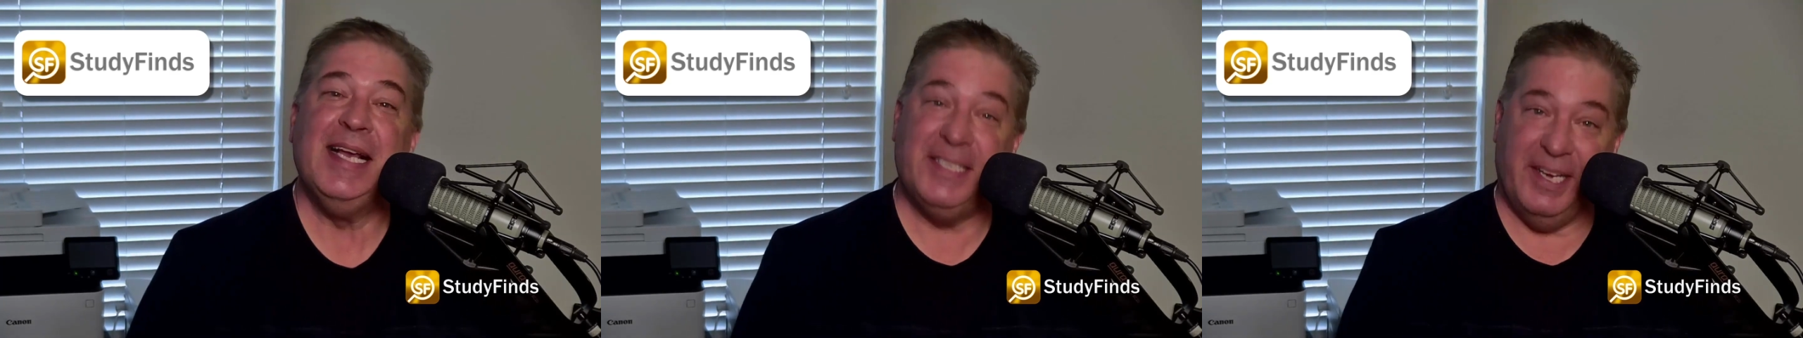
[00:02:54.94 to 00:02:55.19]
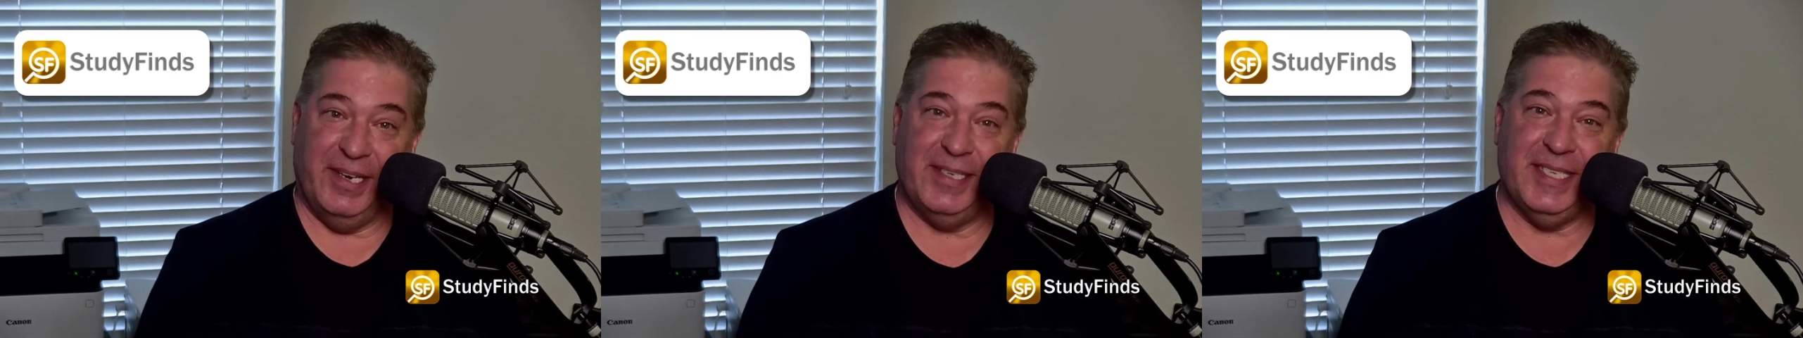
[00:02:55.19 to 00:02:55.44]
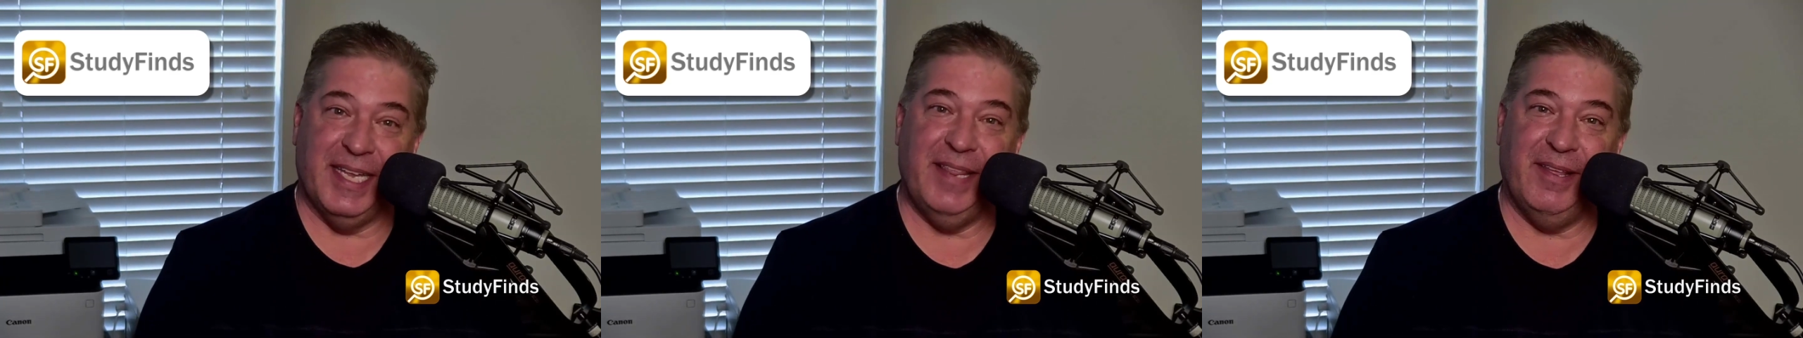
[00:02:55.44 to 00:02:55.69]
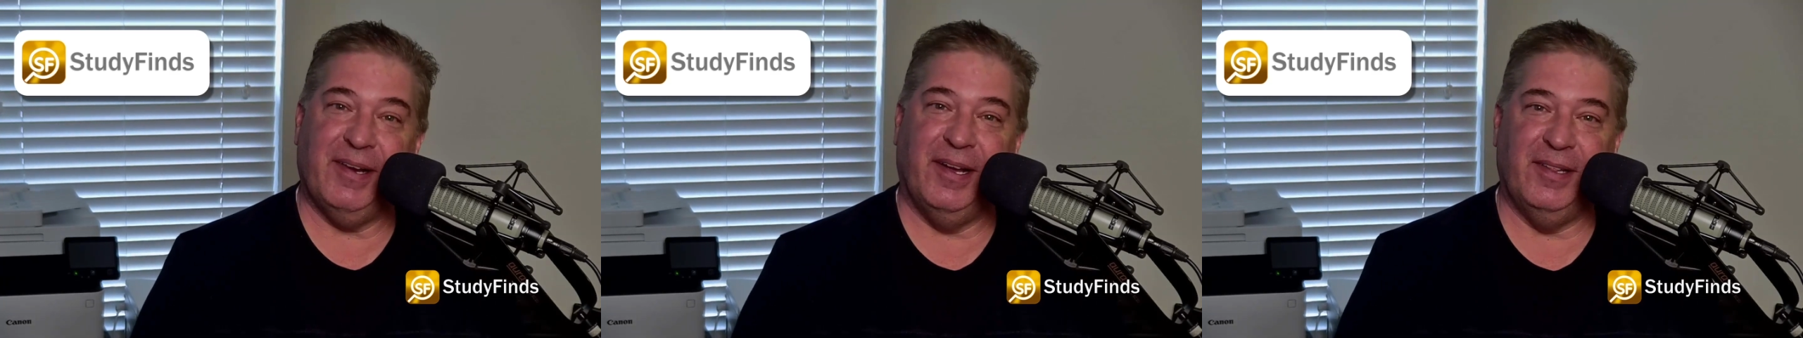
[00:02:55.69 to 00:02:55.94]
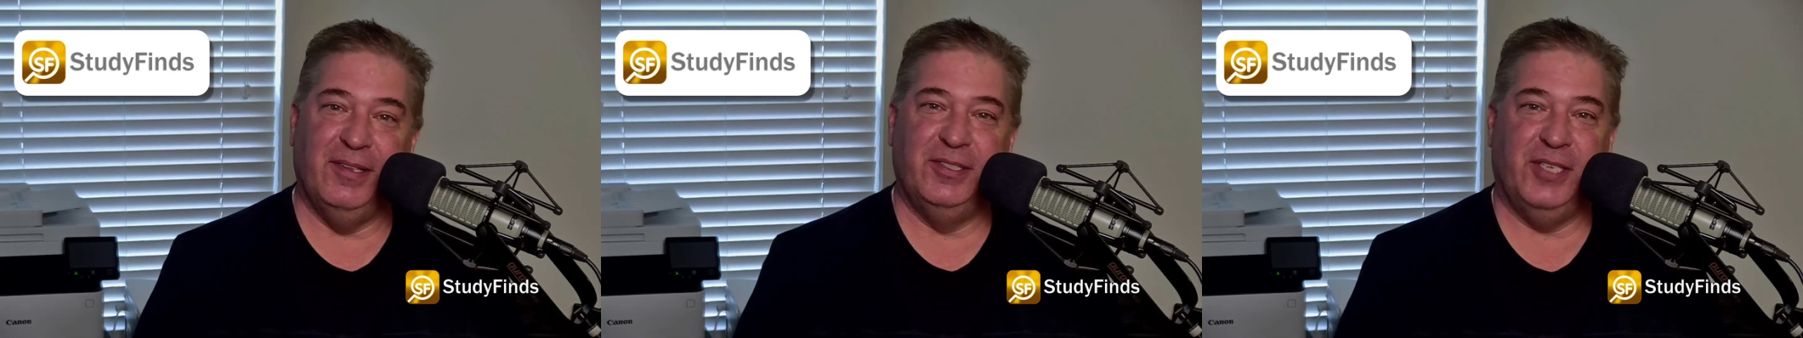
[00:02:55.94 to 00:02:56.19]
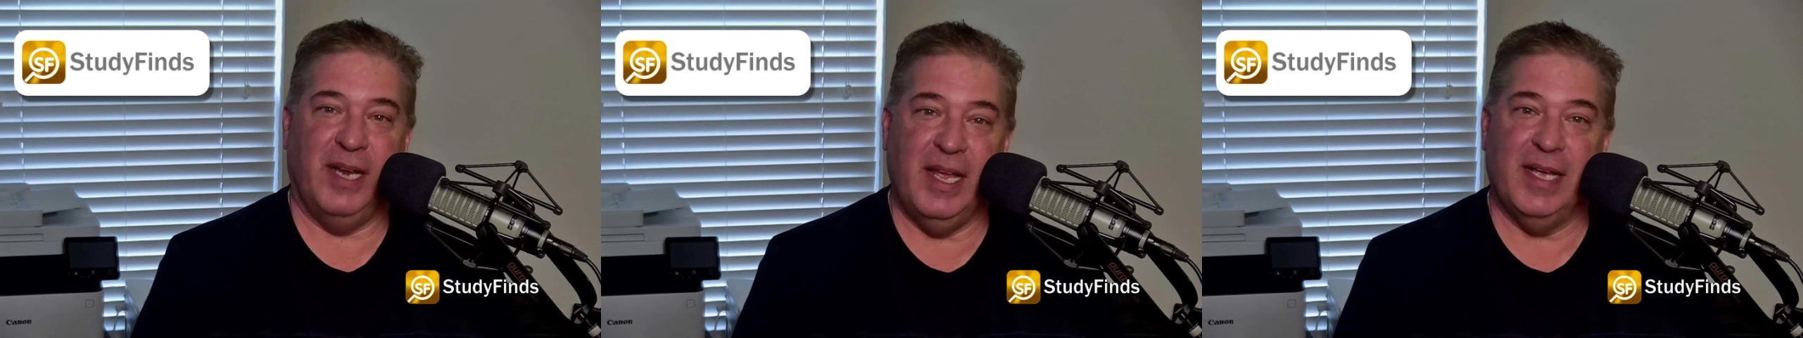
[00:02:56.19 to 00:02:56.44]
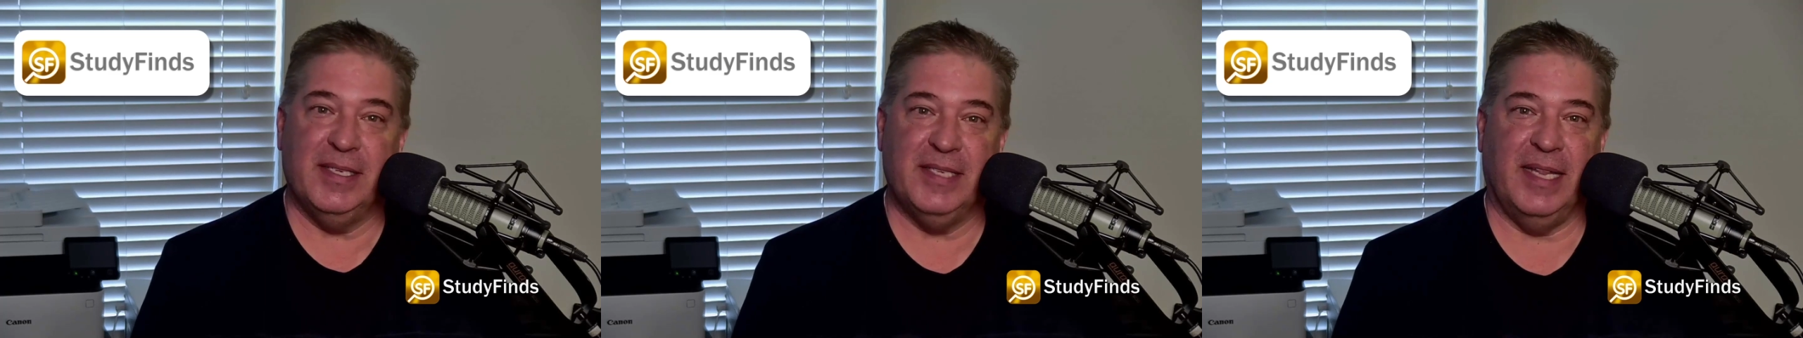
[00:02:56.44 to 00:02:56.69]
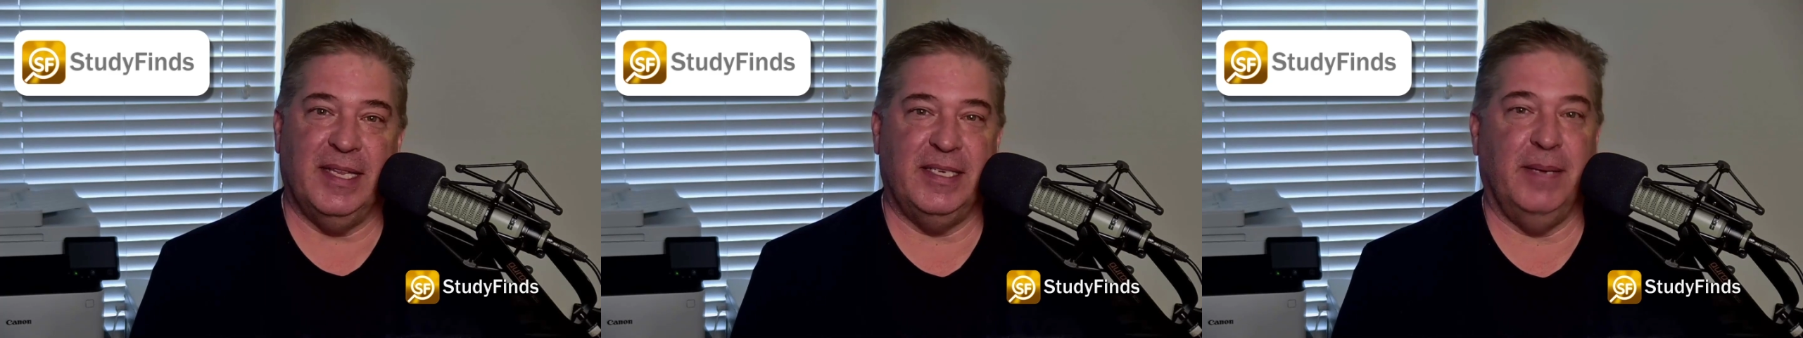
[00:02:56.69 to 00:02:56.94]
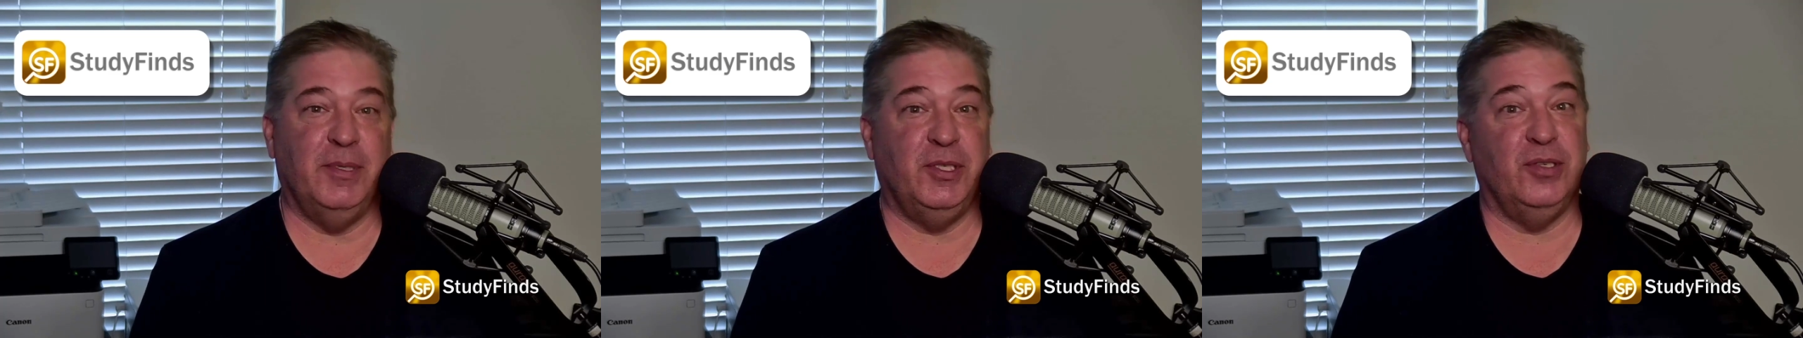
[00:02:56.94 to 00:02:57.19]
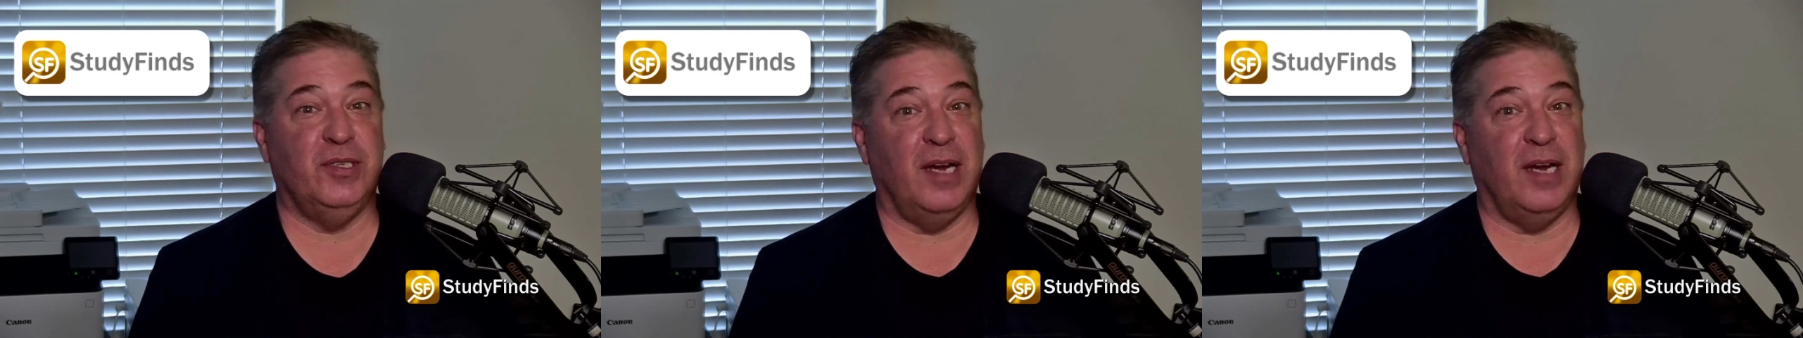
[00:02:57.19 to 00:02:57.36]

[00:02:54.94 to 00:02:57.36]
Seriously, their conclusion is that the temperatures